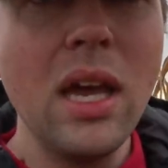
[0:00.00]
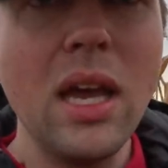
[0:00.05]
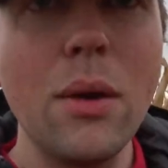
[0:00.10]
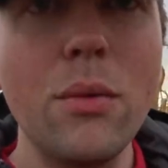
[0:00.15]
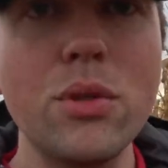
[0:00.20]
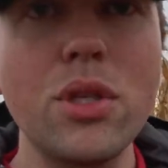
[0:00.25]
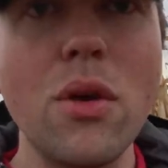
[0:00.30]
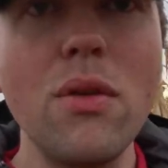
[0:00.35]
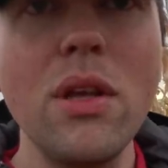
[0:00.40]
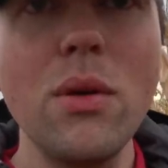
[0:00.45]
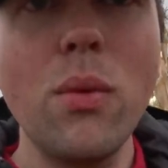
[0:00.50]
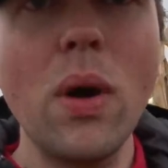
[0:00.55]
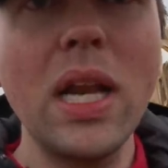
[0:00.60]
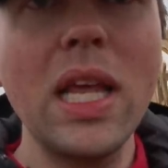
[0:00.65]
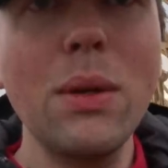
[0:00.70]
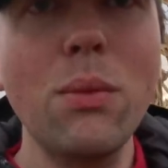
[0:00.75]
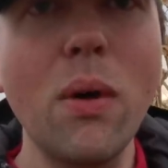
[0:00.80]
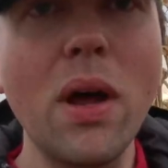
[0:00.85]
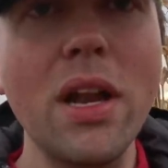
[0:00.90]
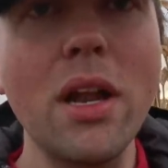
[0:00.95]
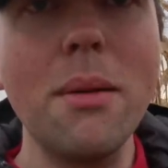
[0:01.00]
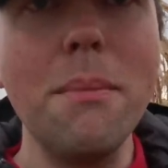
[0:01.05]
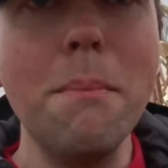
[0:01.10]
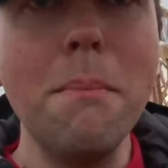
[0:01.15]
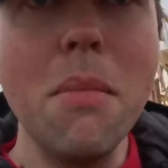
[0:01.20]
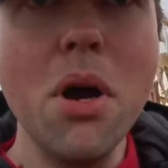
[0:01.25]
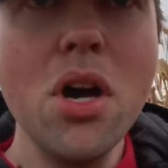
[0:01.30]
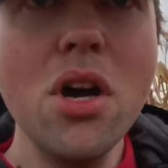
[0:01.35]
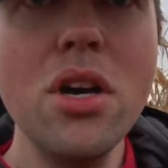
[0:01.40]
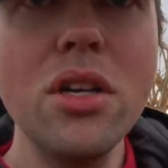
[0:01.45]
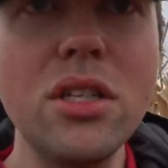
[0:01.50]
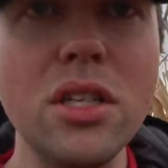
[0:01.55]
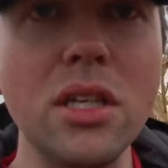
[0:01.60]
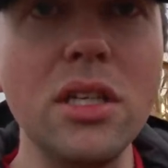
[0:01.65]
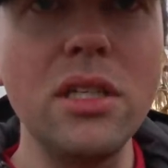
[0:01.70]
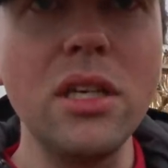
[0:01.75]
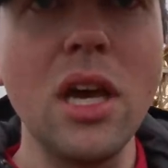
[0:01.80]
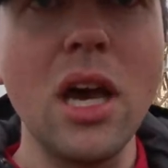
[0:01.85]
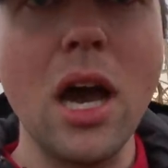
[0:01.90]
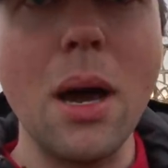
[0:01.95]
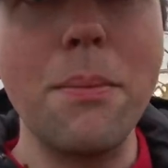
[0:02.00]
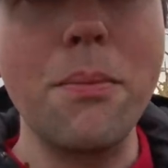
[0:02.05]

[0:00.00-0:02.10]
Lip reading: It was only when he went and murdered a